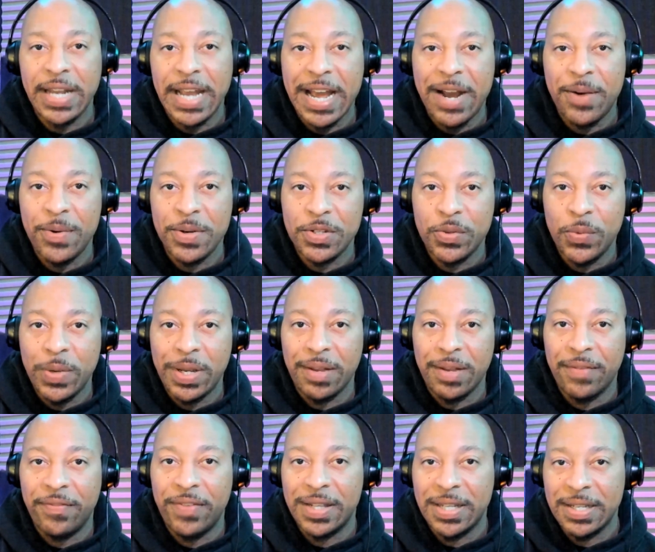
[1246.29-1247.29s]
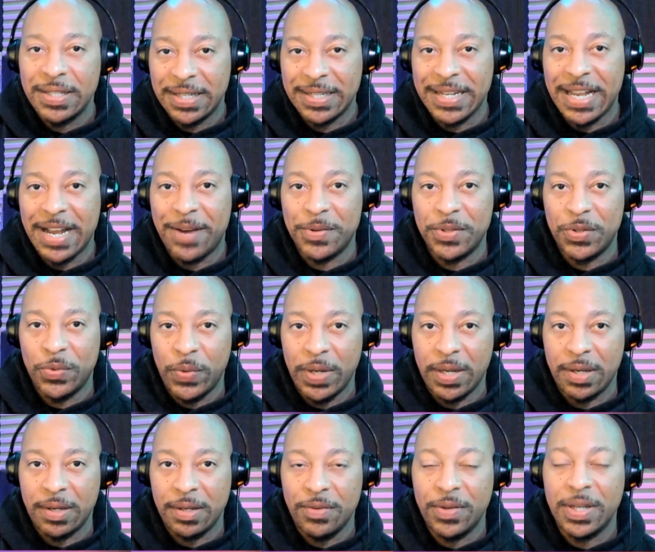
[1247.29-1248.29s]
hours a week and 56 hours a
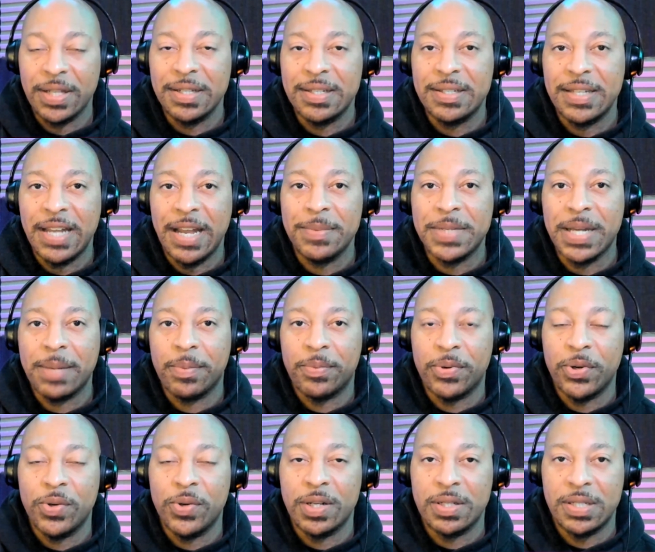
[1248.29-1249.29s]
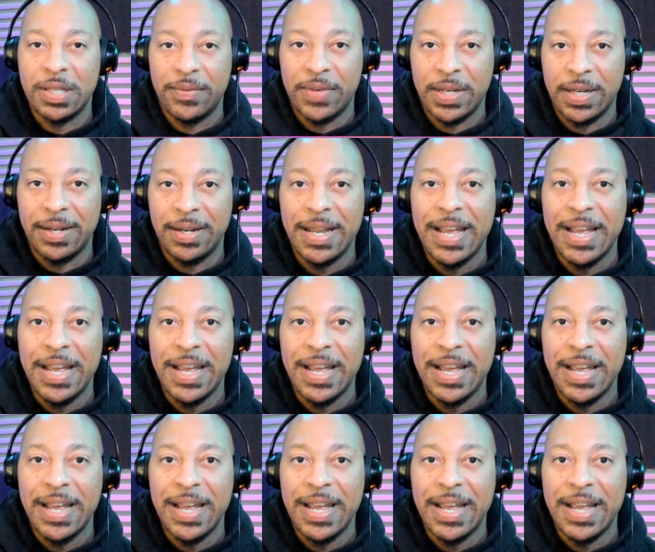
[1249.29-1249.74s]
week. You get the same type of productivity.